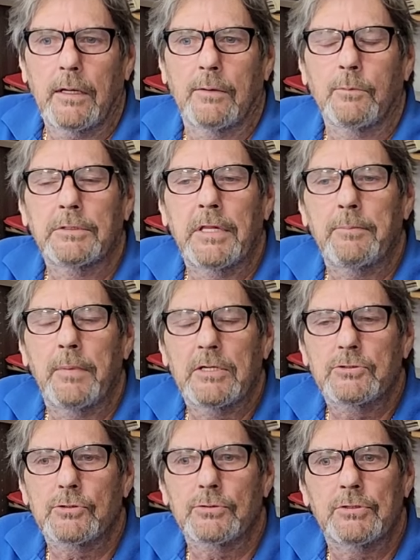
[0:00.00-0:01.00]
and when they
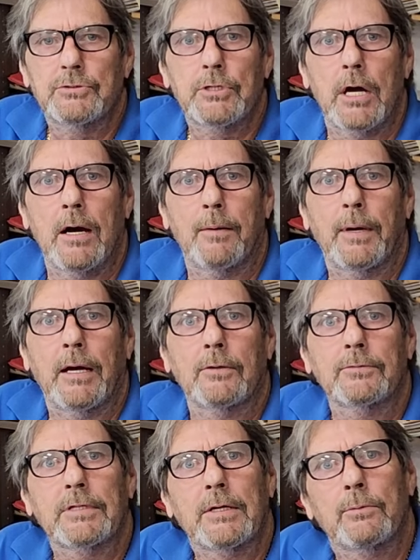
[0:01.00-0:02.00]
measured the job
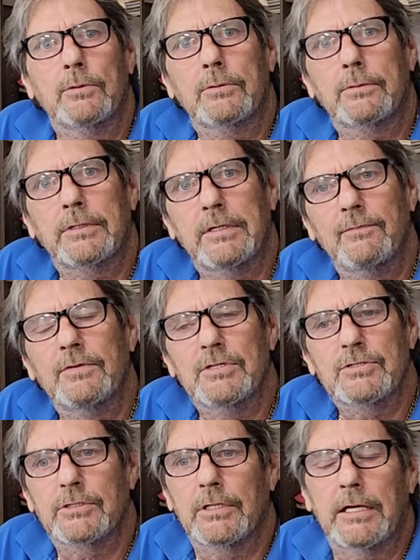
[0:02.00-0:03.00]
out, they were giving
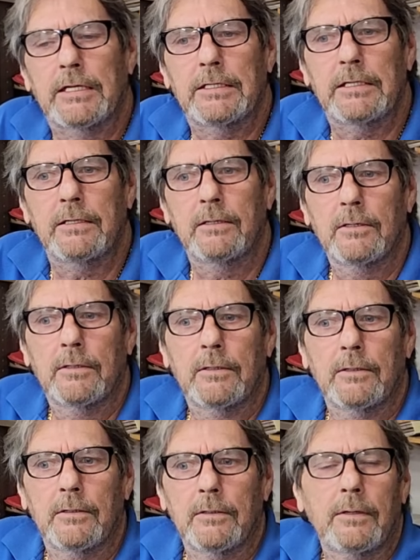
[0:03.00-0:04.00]
this lady
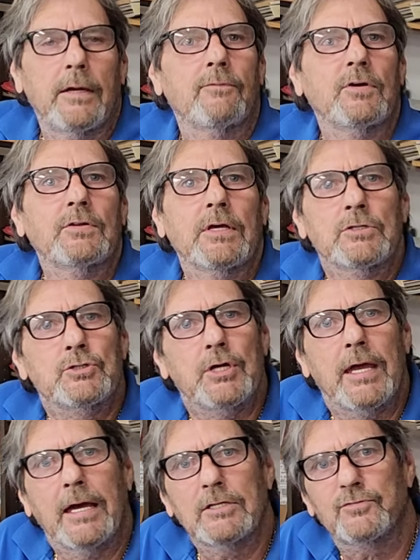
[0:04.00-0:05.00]
everything
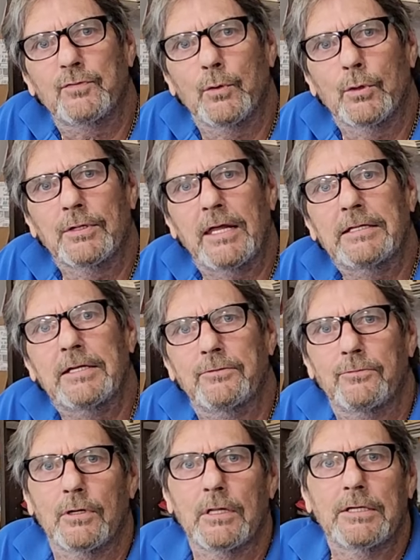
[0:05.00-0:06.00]
she asked for, and they
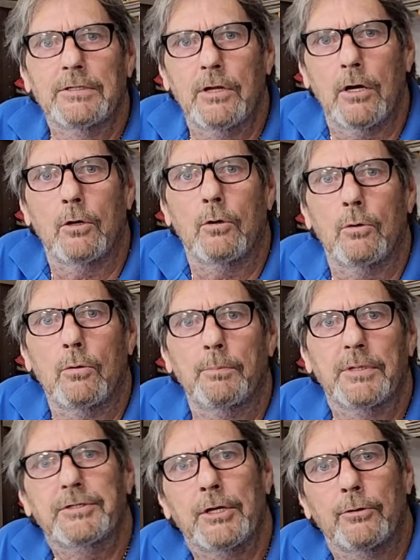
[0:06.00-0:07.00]
didn't really know
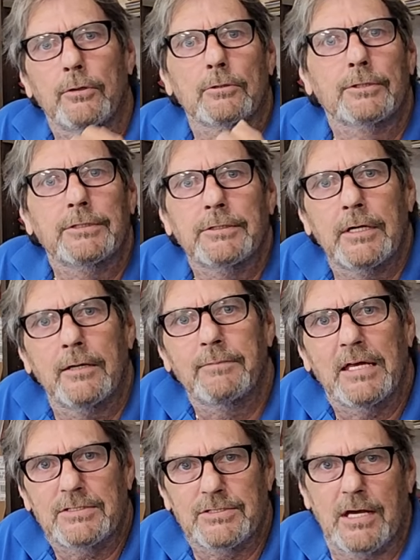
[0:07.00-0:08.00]
material didn't come
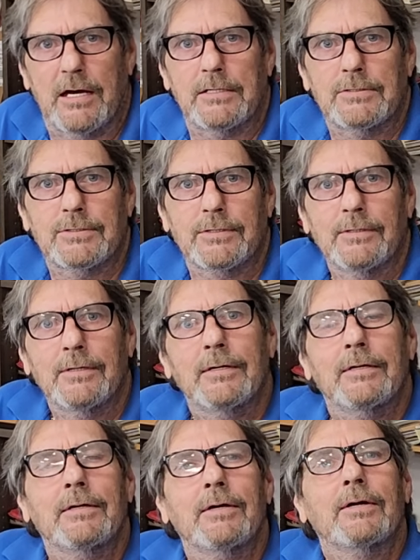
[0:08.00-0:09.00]
that size.
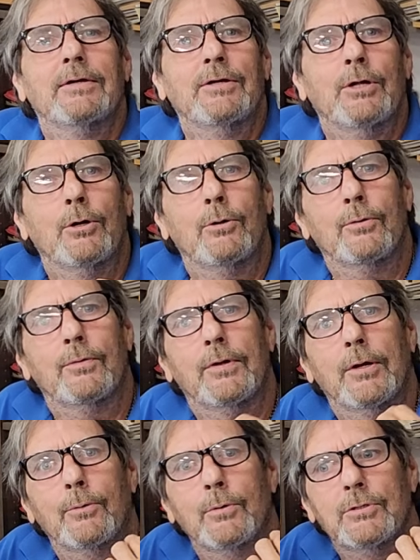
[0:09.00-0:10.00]

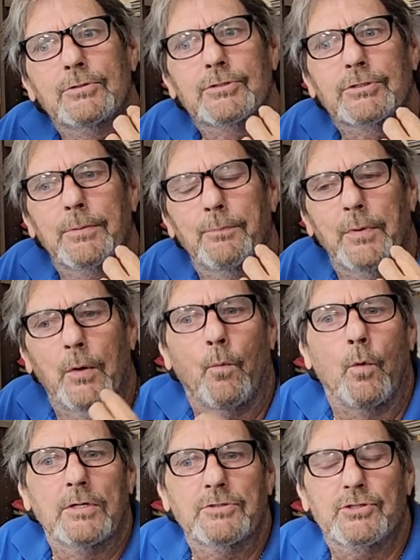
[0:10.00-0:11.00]
But
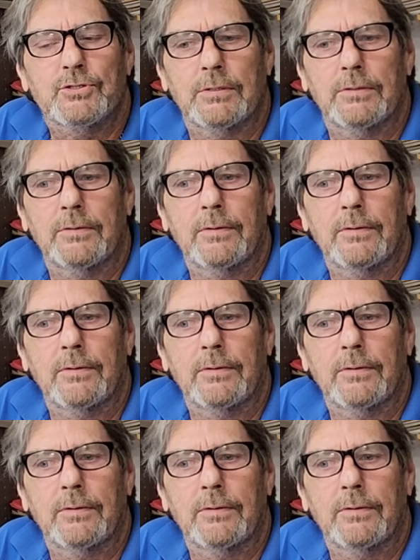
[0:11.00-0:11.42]
once